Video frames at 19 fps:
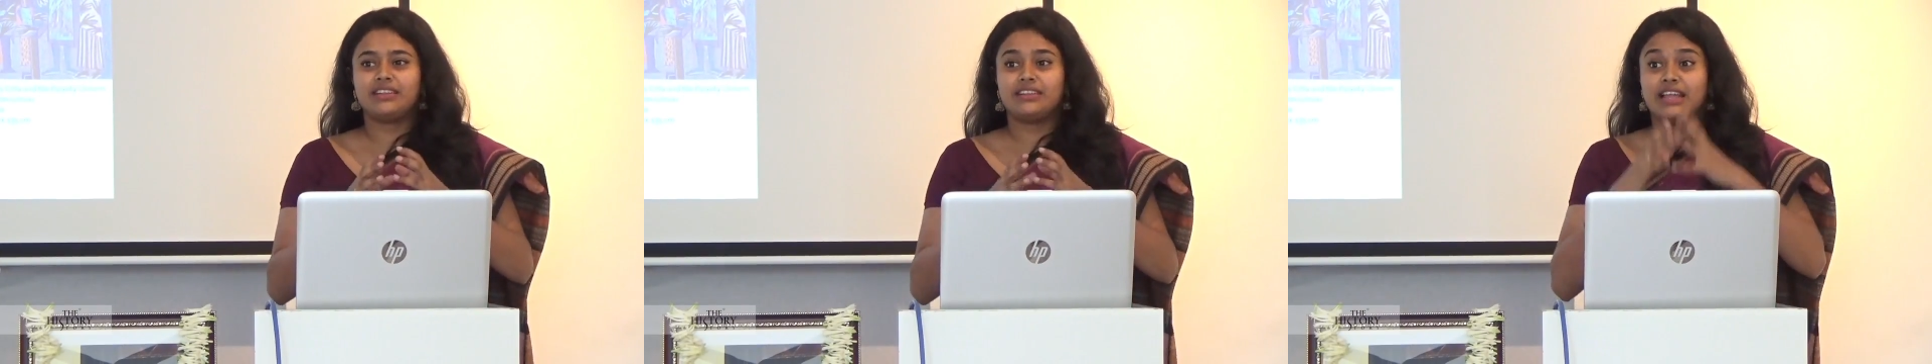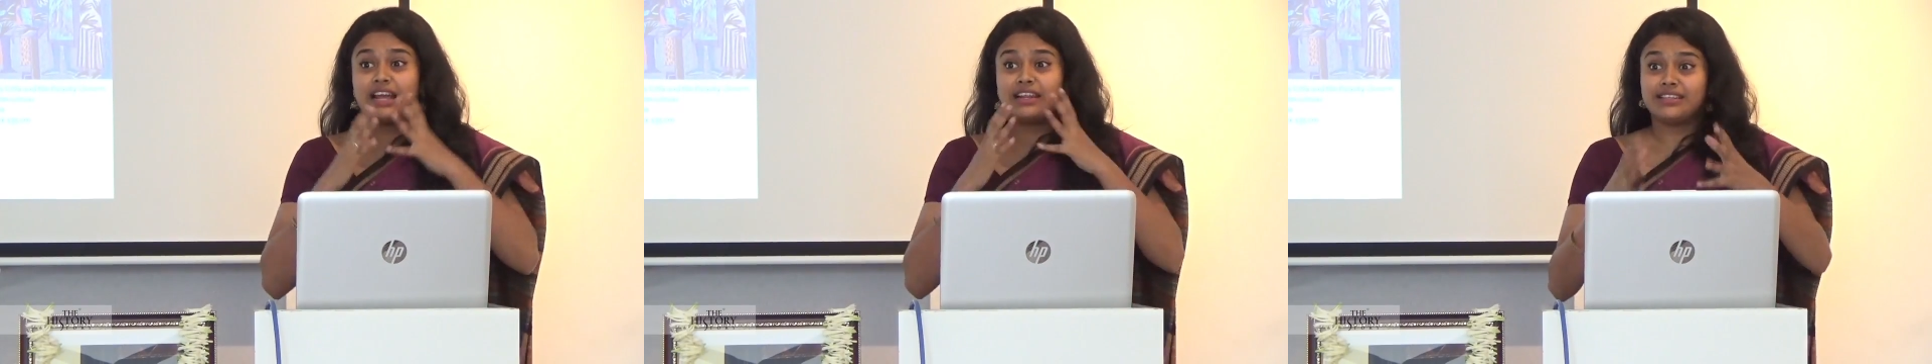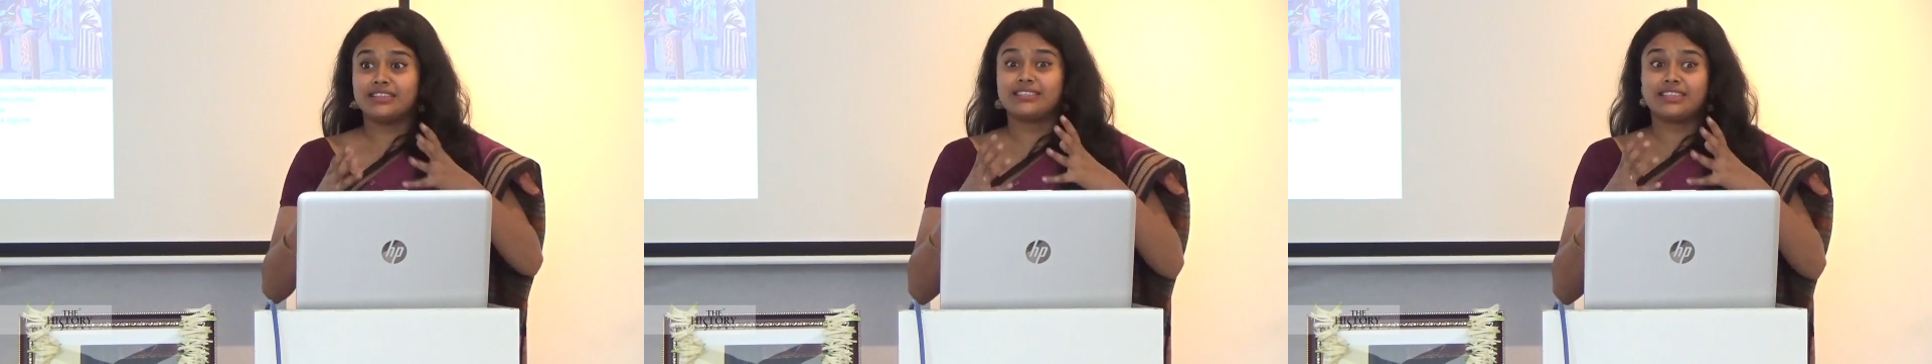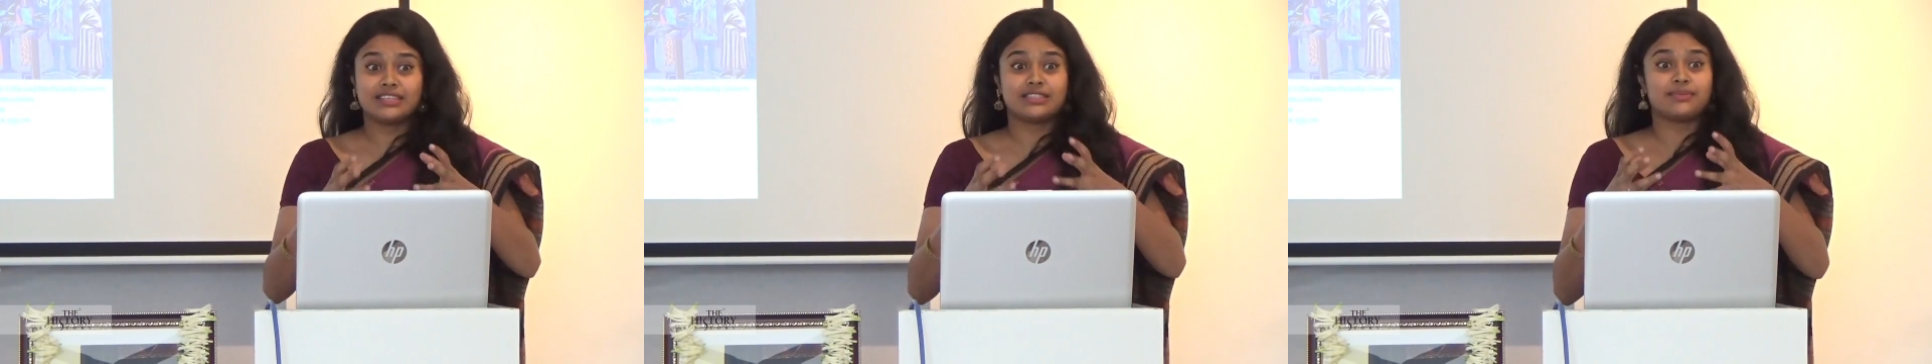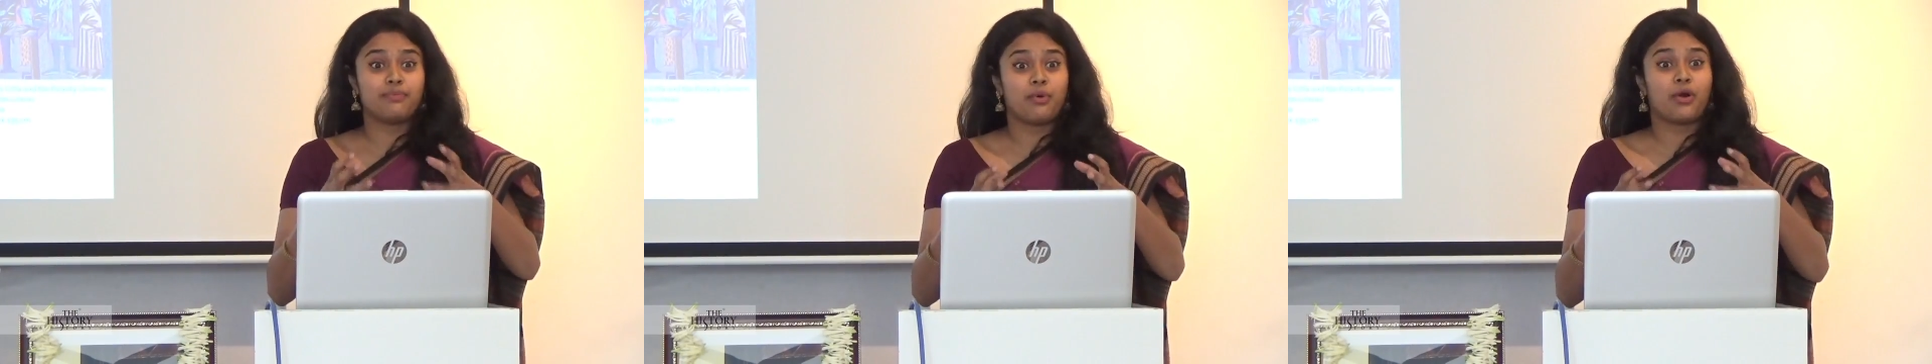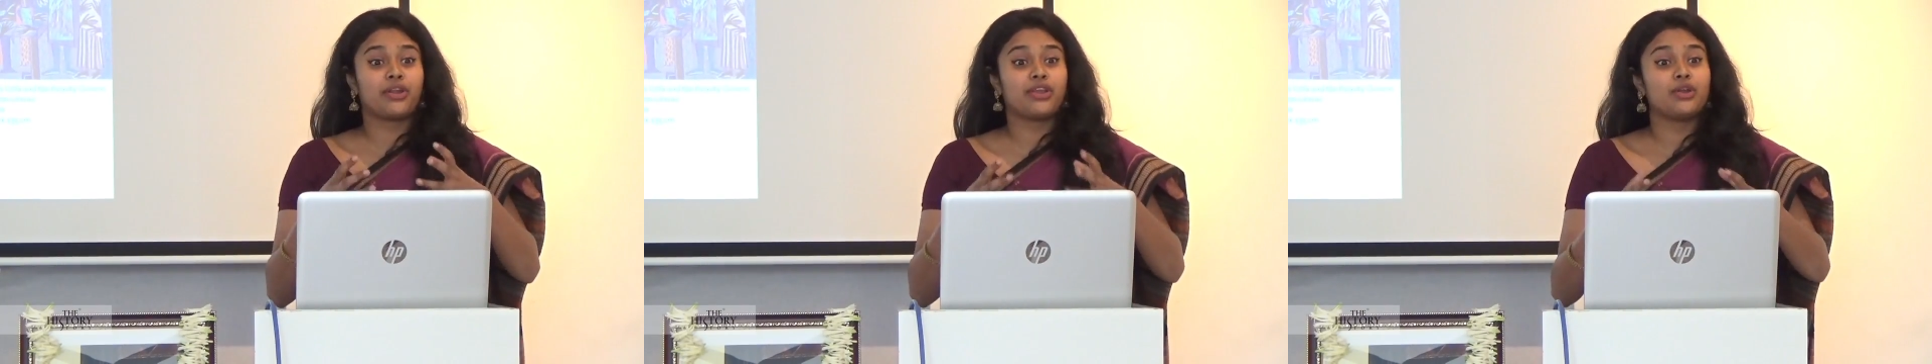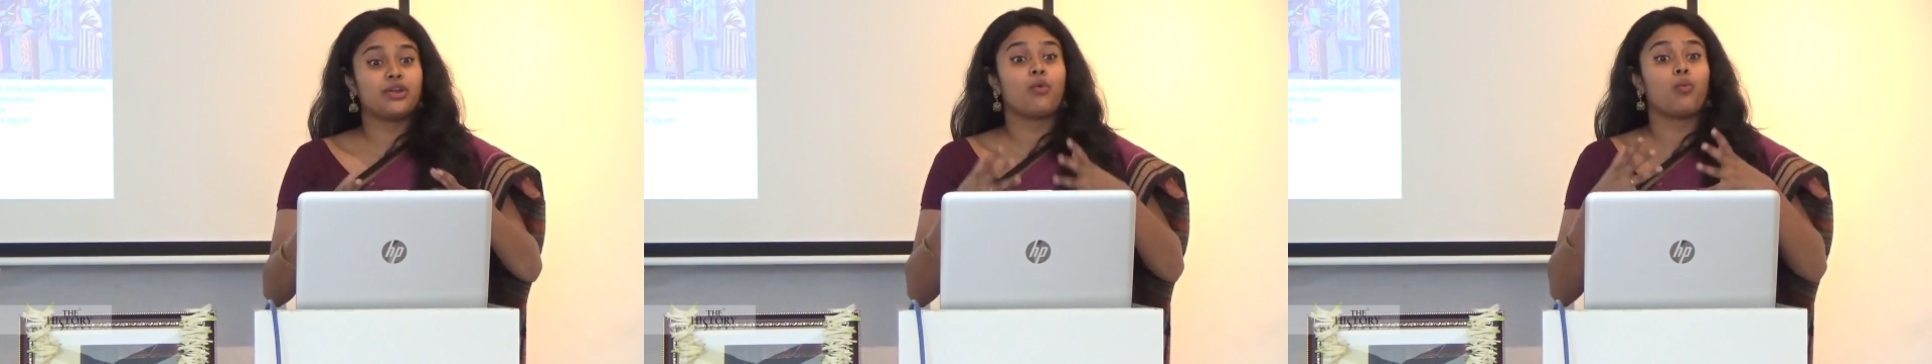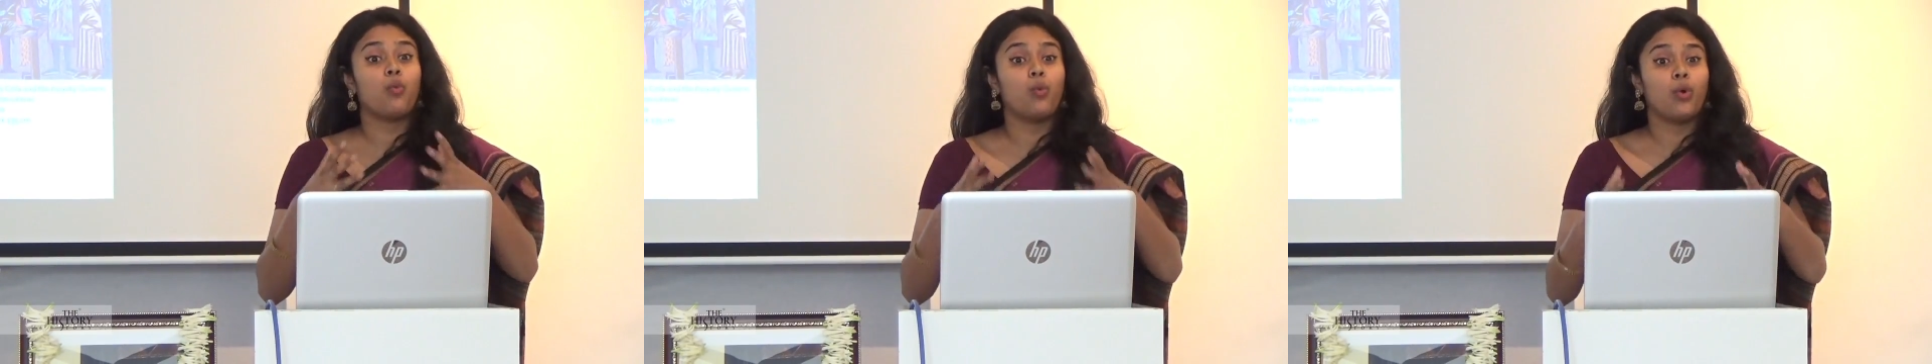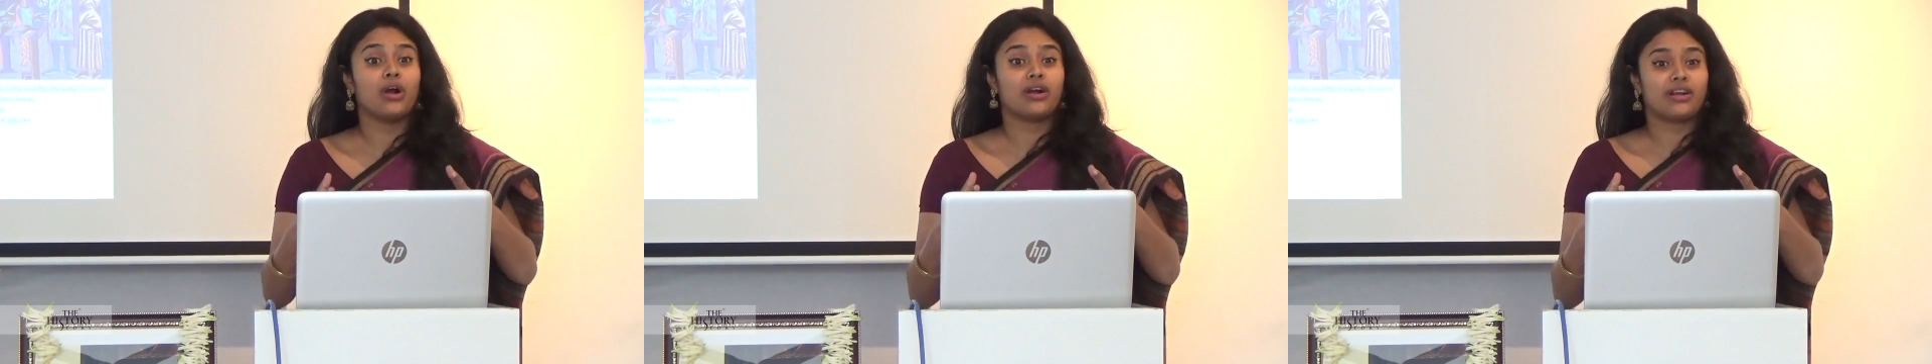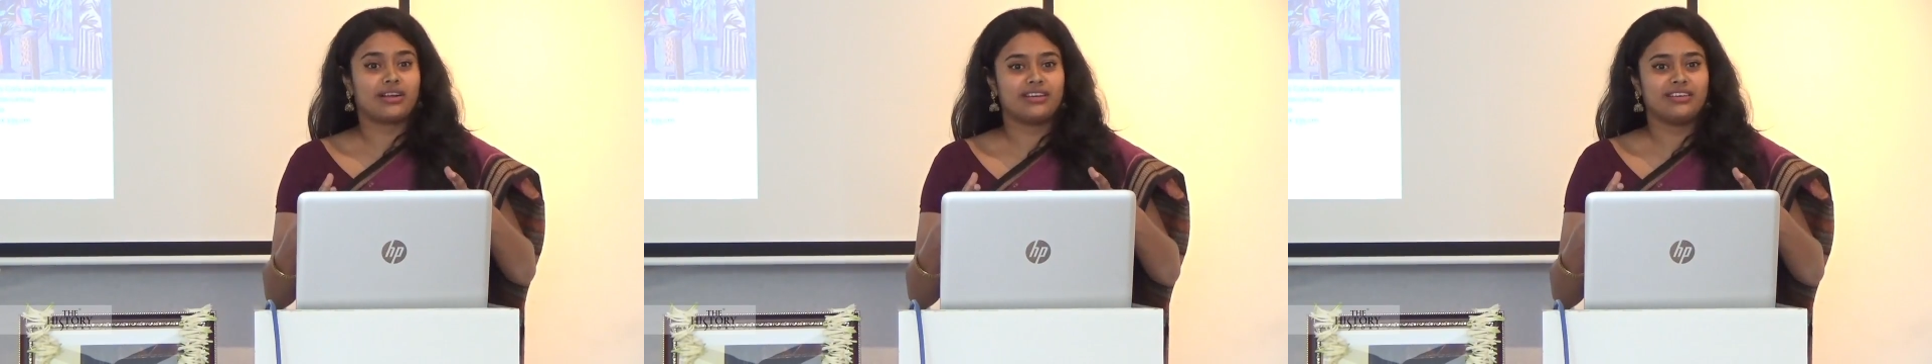That is his body of
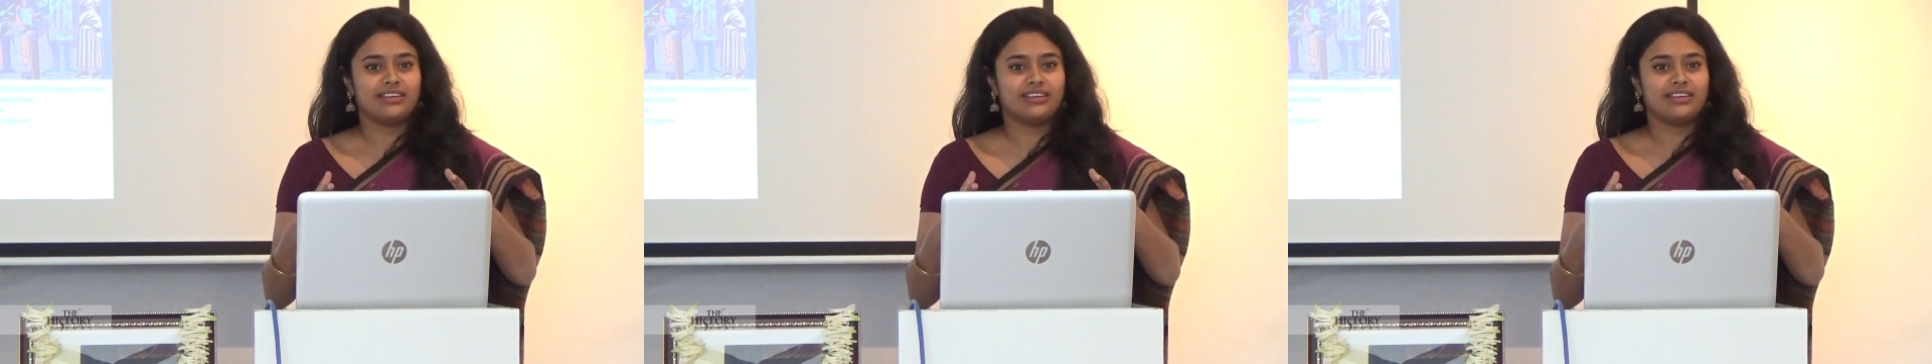work.